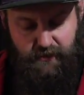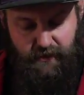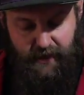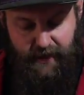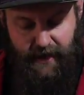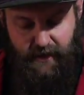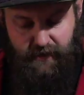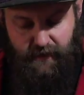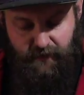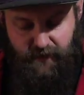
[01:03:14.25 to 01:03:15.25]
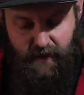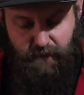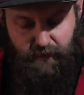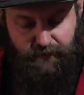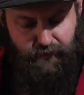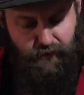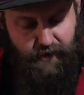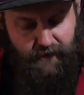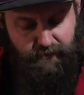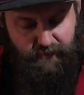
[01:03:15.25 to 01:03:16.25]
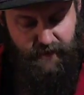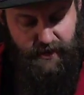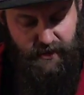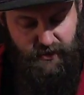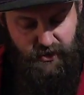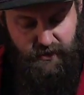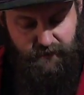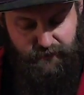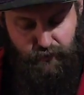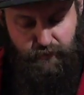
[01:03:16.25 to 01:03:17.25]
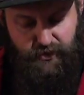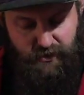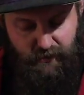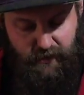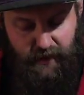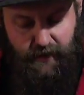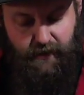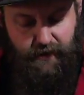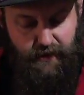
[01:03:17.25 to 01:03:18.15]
to negate the effect before I reached full maturity,